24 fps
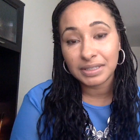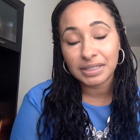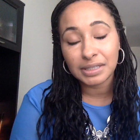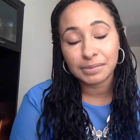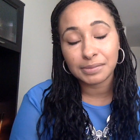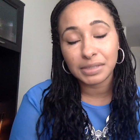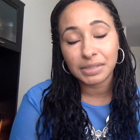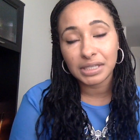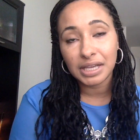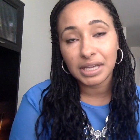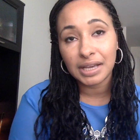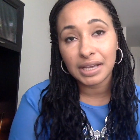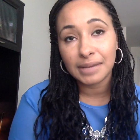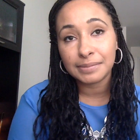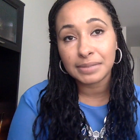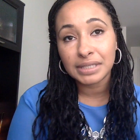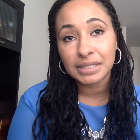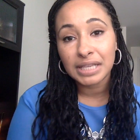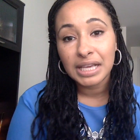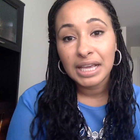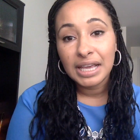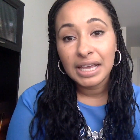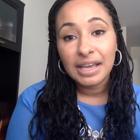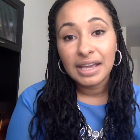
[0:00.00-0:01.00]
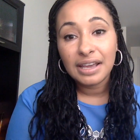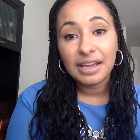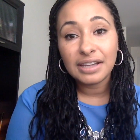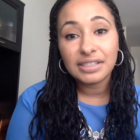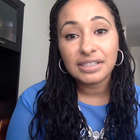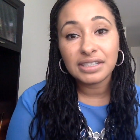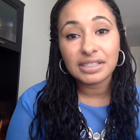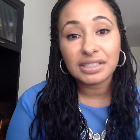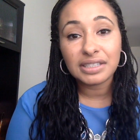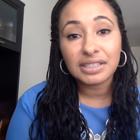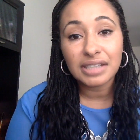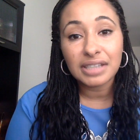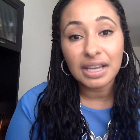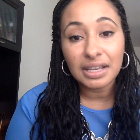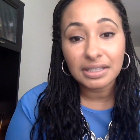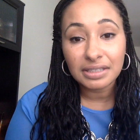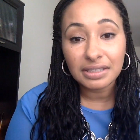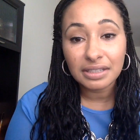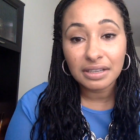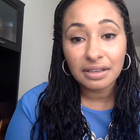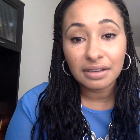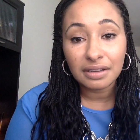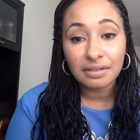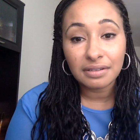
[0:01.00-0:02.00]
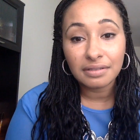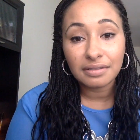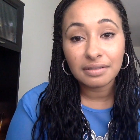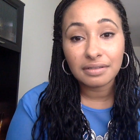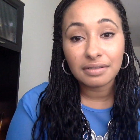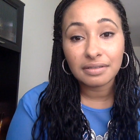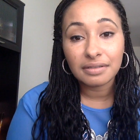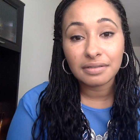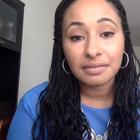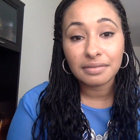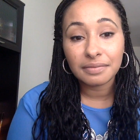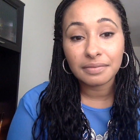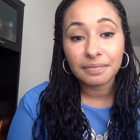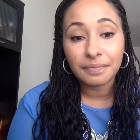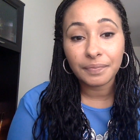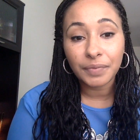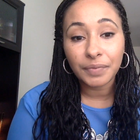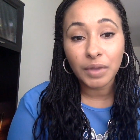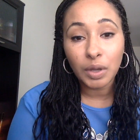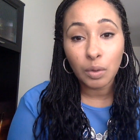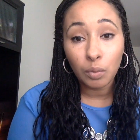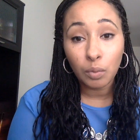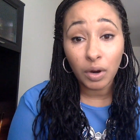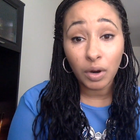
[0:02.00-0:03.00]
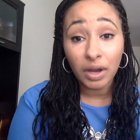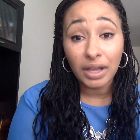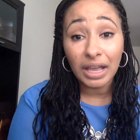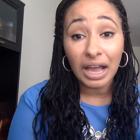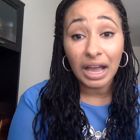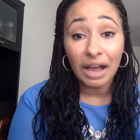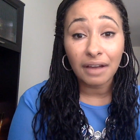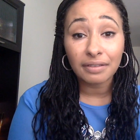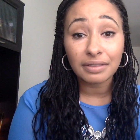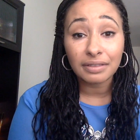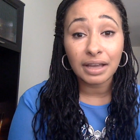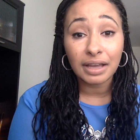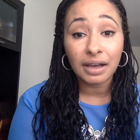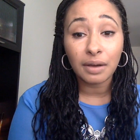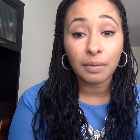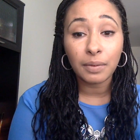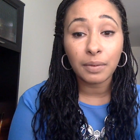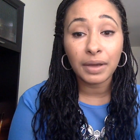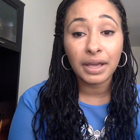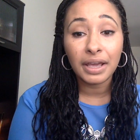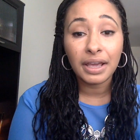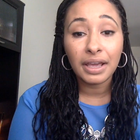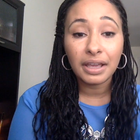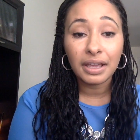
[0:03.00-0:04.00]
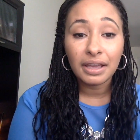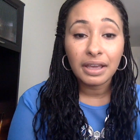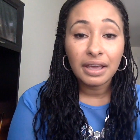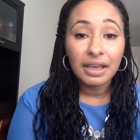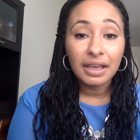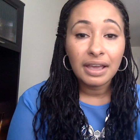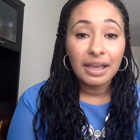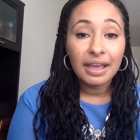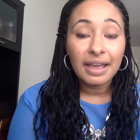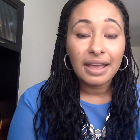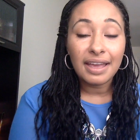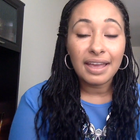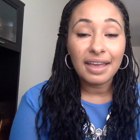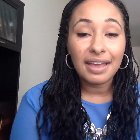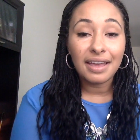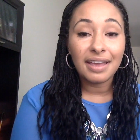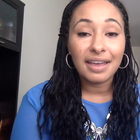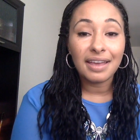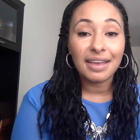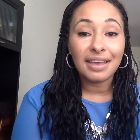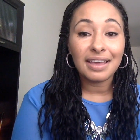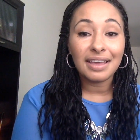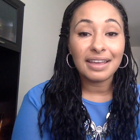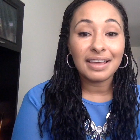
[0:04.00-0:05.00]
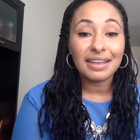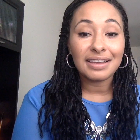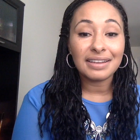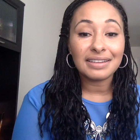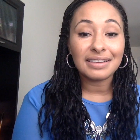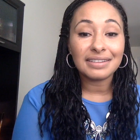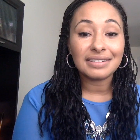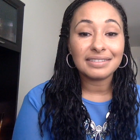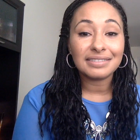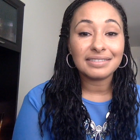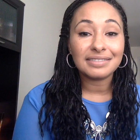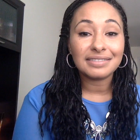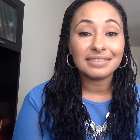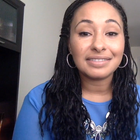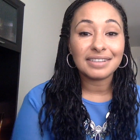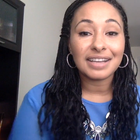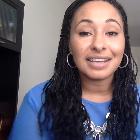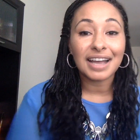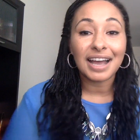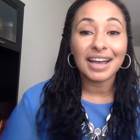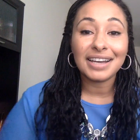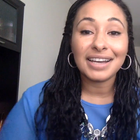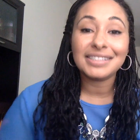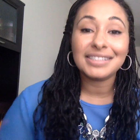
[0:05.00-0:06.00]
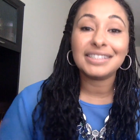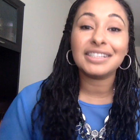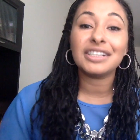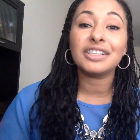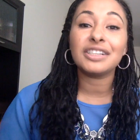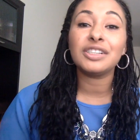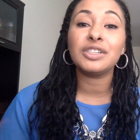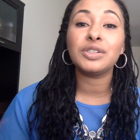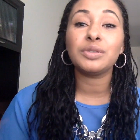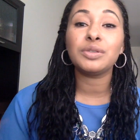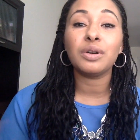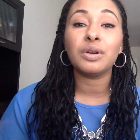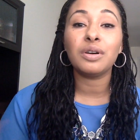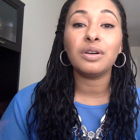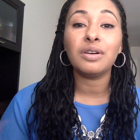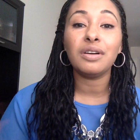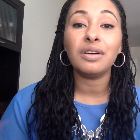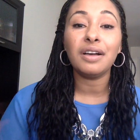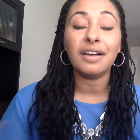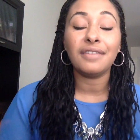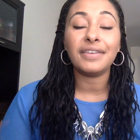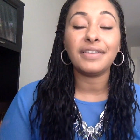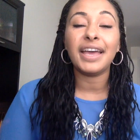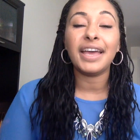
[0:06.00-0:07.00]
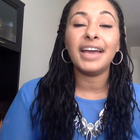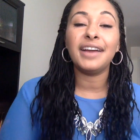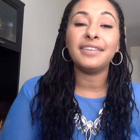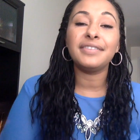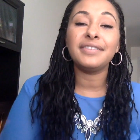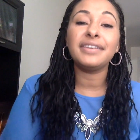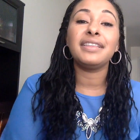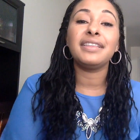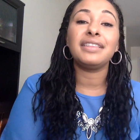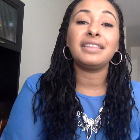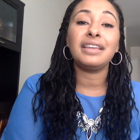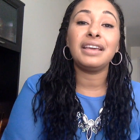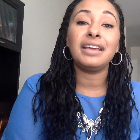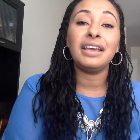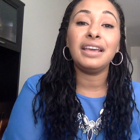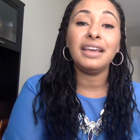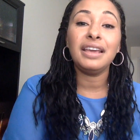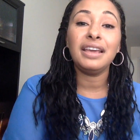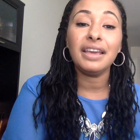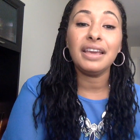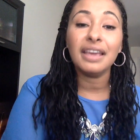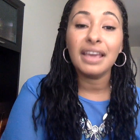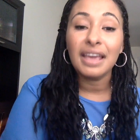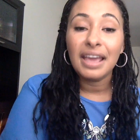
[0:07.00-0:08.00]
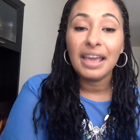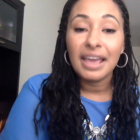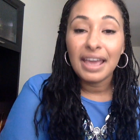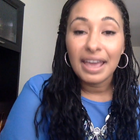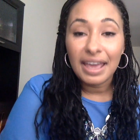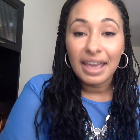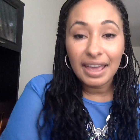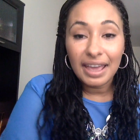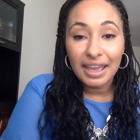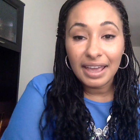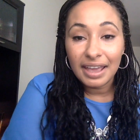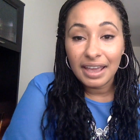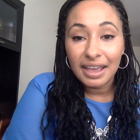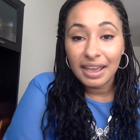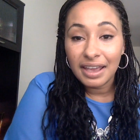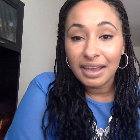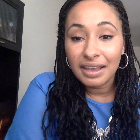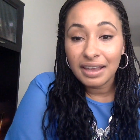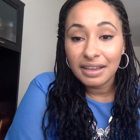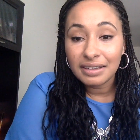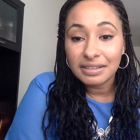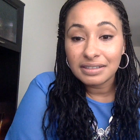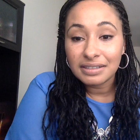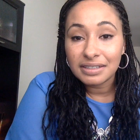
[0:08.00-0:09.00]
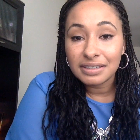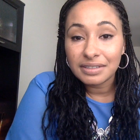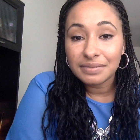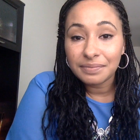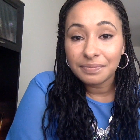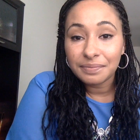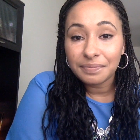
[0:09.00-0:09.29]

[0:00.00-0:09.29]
sometimes it just doesn't work out that way. And God is in control of everything, and